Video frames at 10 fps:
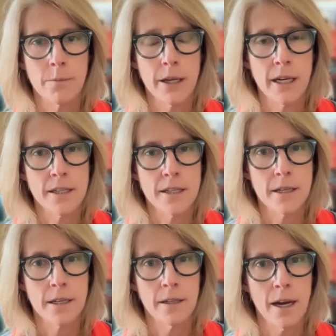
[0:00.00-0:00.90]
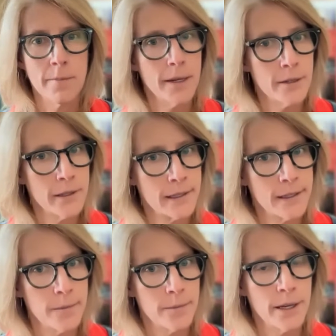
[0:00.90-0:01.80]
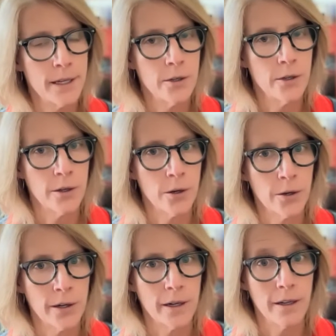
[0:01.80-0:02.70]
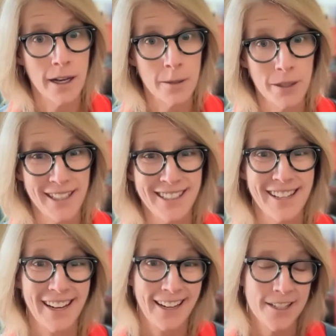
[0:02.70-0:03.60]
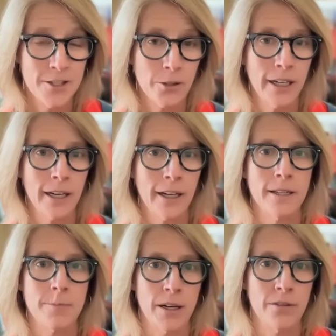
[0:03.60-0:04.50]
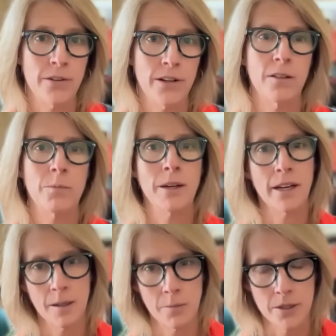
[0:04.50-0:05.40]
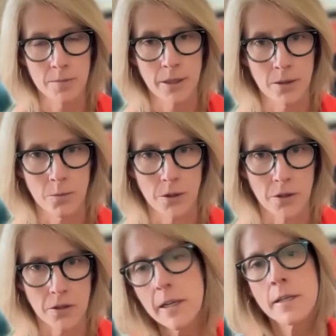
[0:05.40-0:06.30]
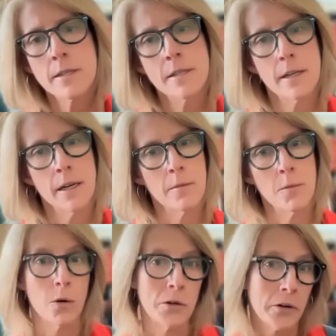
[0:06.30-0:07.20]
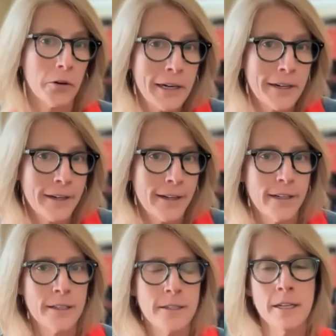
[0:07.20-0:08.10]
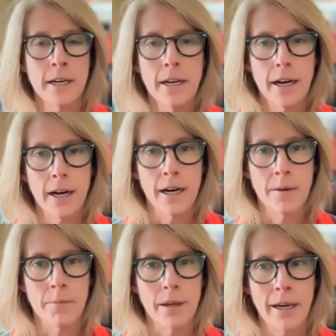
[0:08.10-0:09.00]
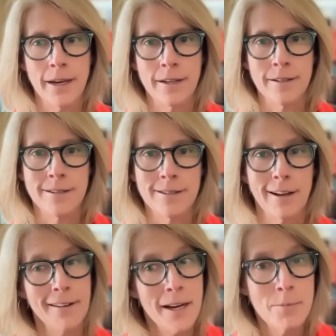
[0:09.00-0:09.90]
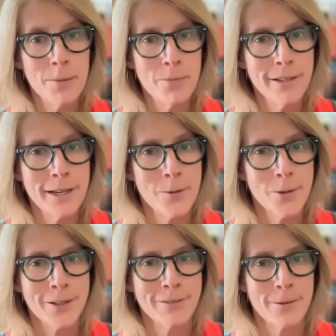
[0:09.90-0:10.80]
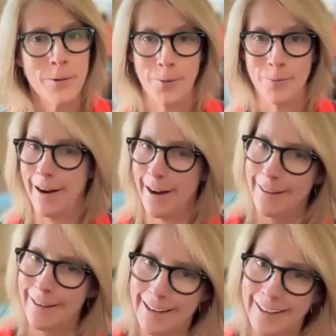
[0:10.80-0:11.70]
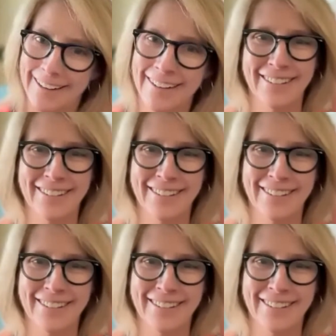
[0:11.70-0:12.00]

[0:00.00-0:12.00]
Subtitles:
it's a lot better income than you can earn in a lot of places. And you're getting this benefit of being able to be home with your kids or your grandkids. And a lot of people like working from home. I like it.